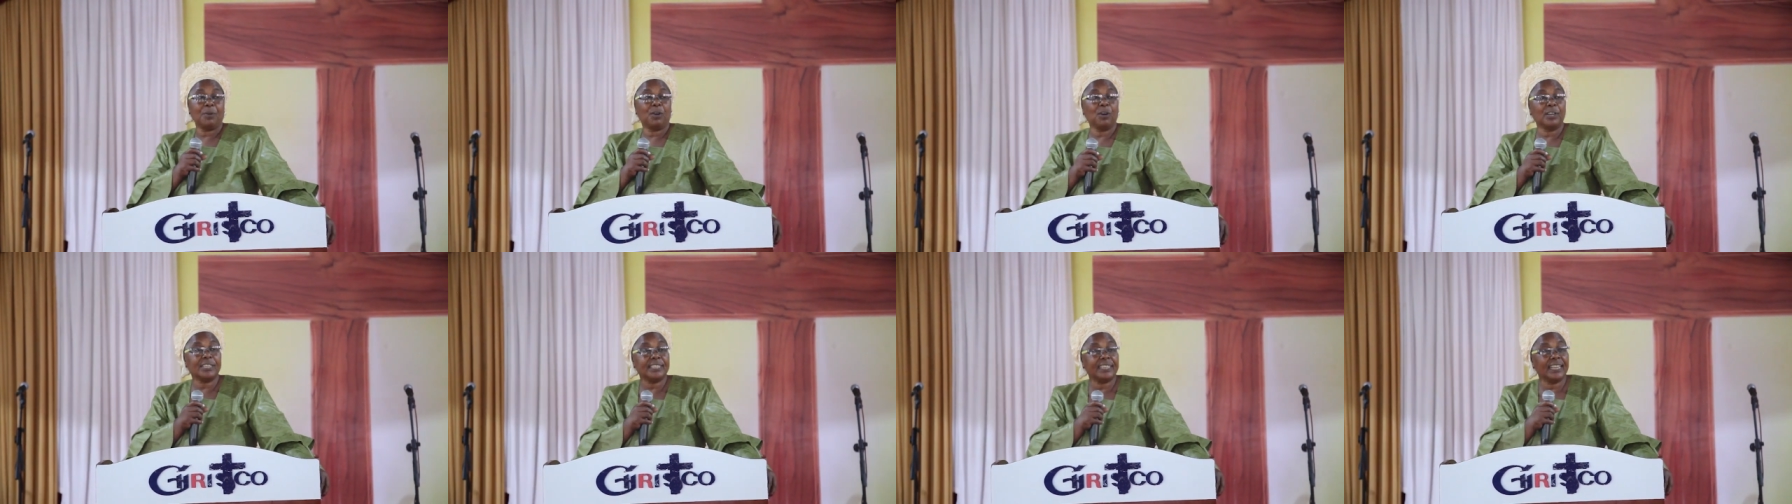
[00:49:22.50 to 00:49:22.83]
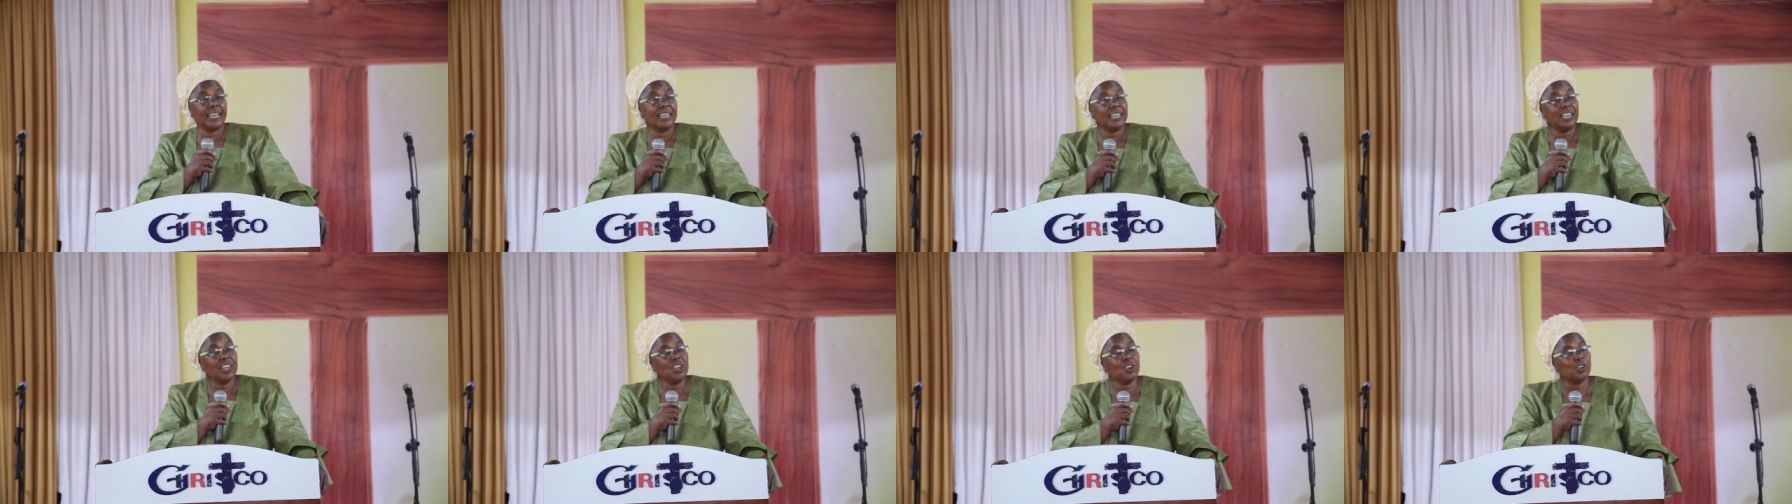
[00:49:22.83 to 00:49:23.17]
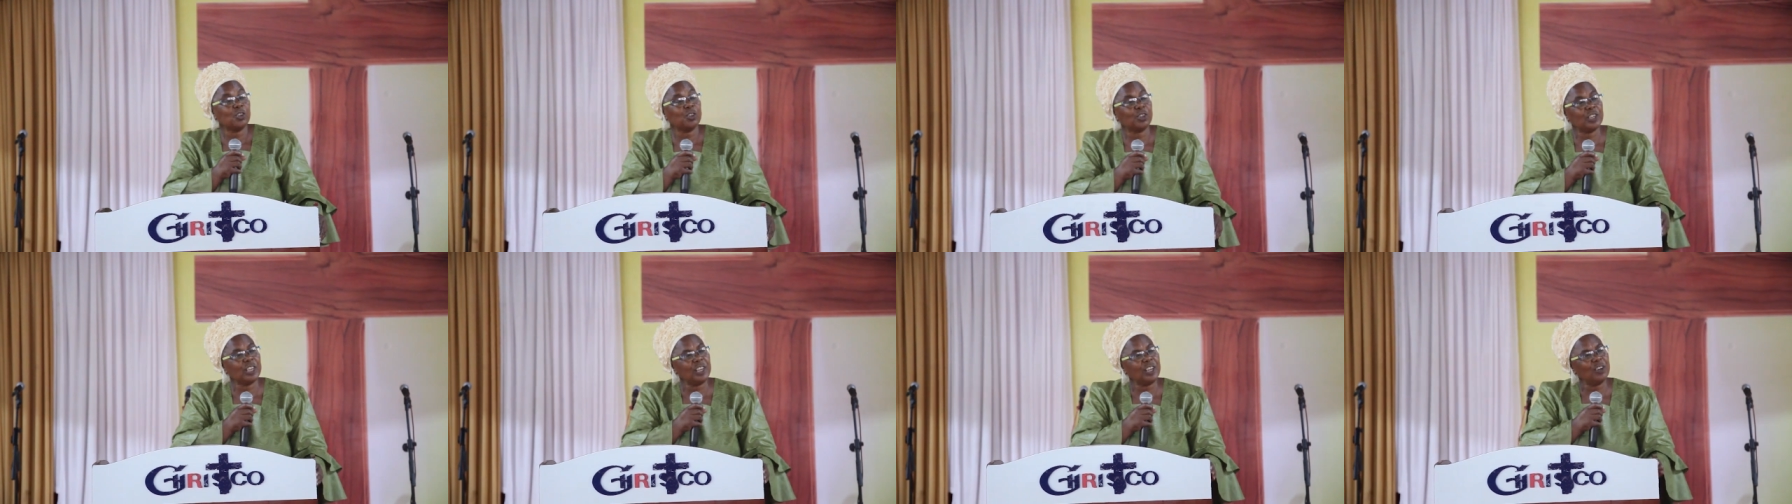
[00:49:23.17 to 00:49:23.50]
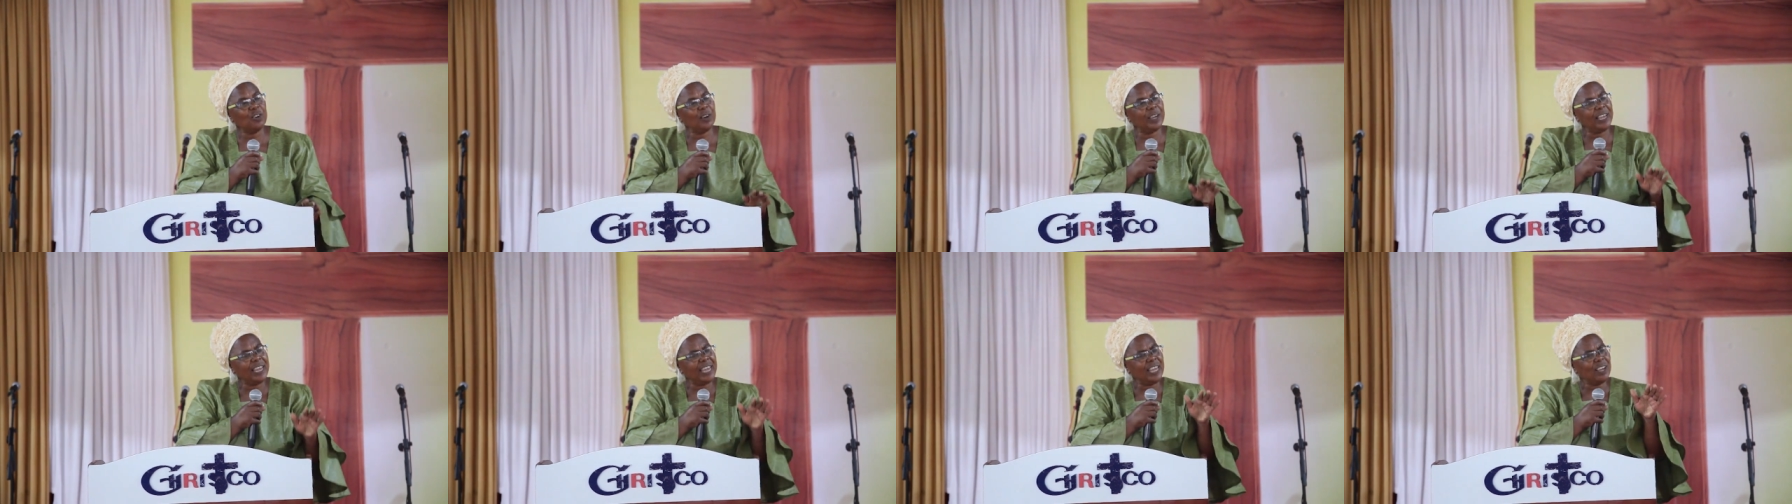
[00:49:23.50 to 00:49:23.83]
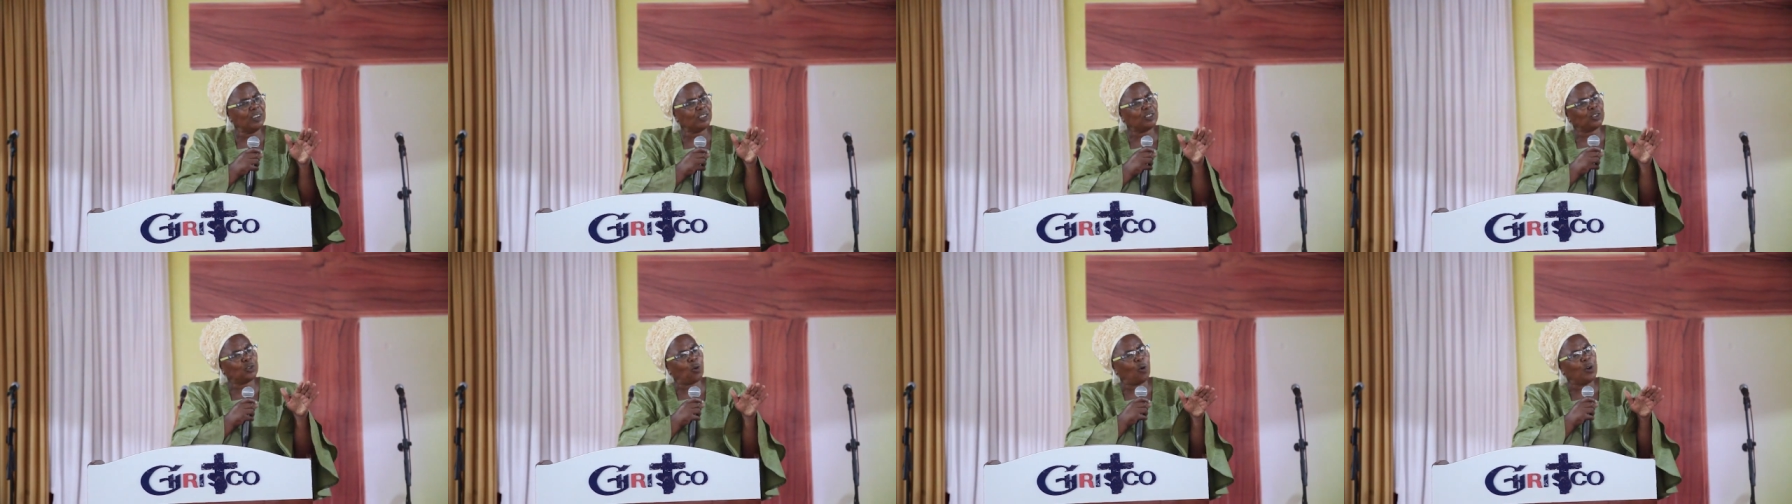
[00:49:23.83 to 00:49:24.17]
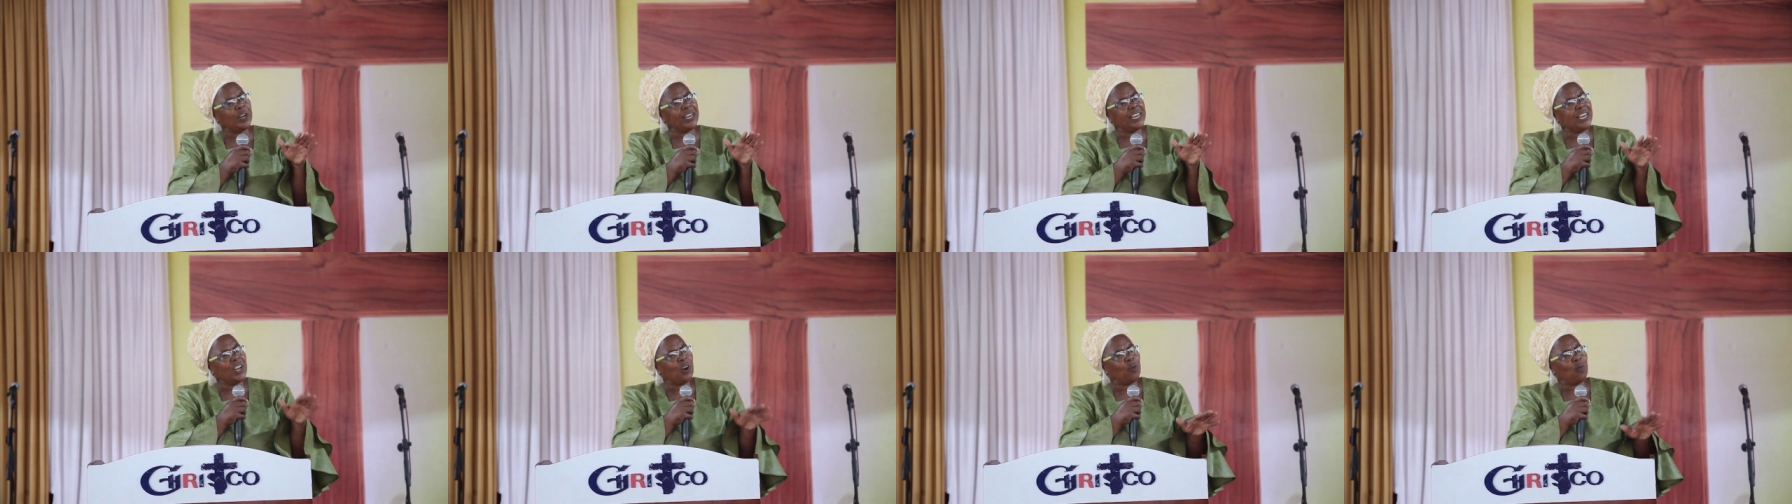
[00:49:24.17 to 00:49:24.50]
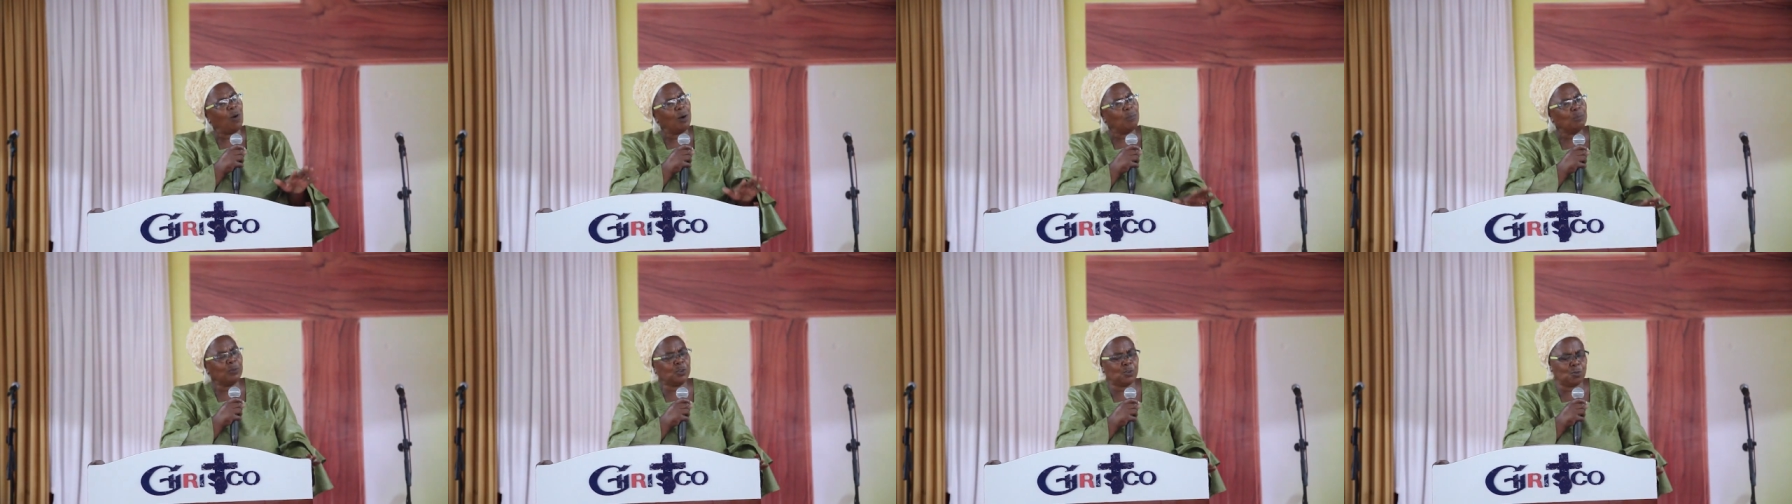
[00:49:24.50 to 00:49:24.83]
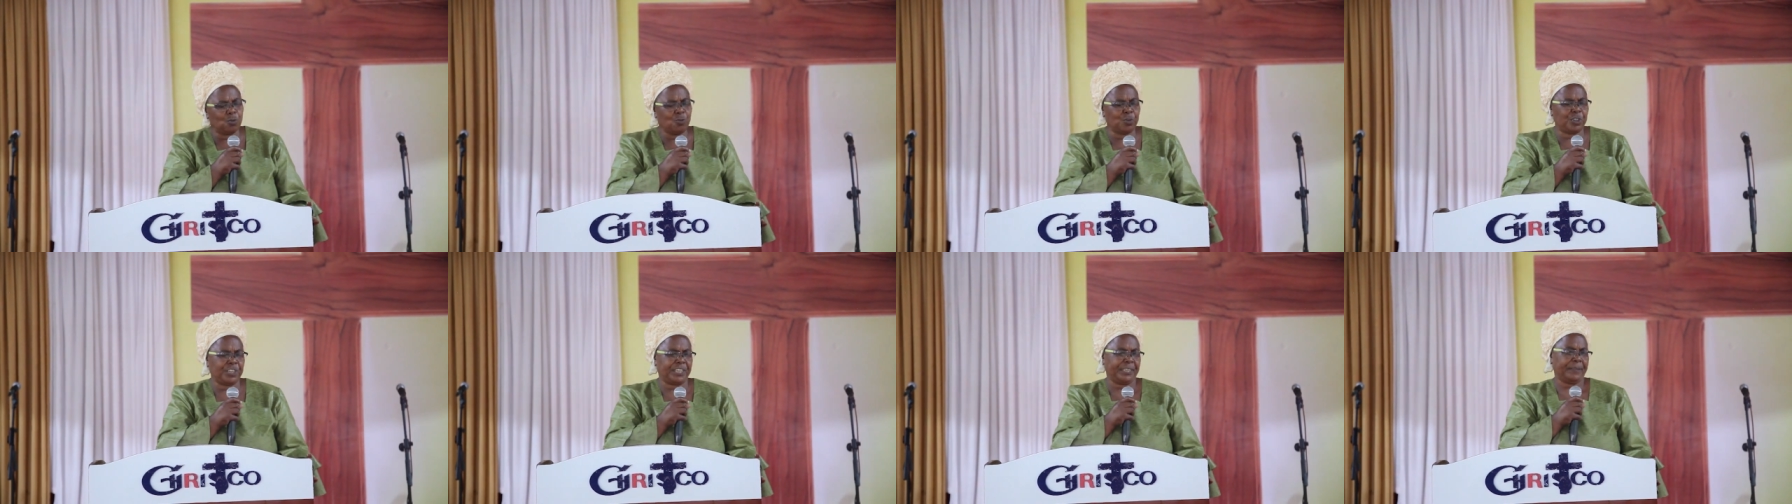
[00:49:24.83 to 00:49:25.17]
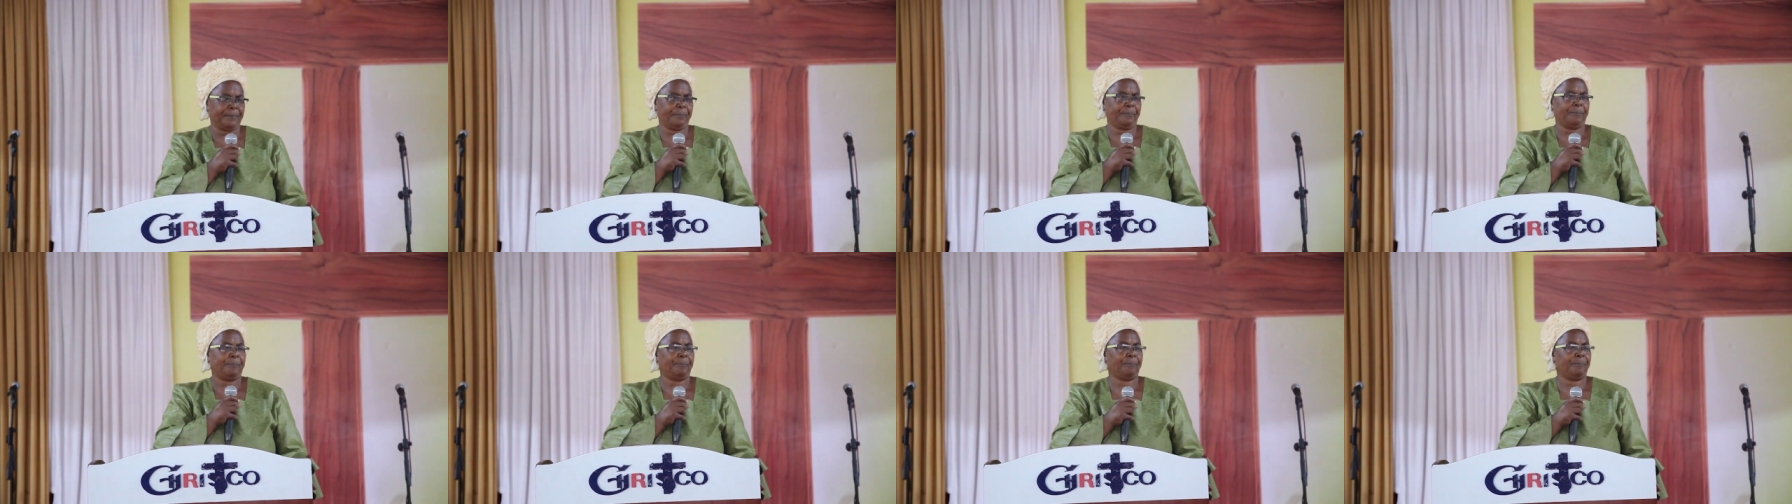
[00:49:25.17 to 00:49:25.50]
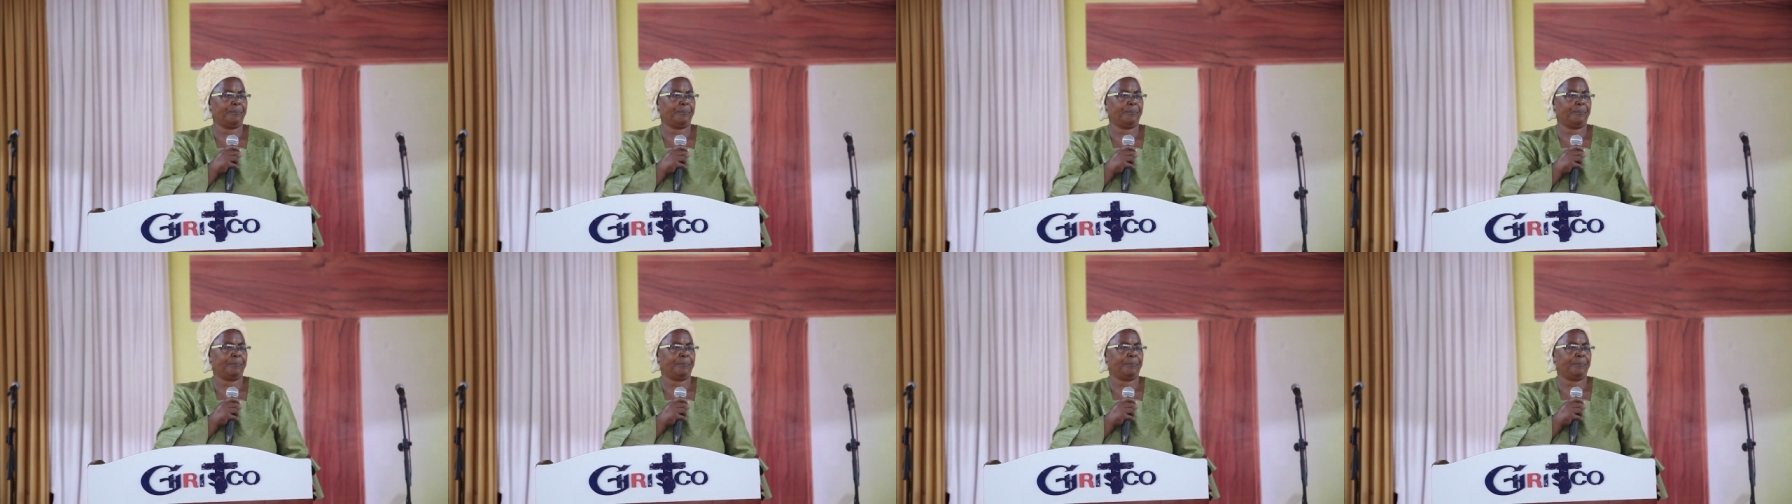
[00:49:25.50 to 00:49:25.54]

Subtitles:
Because iyo story ilikuwa mzuri.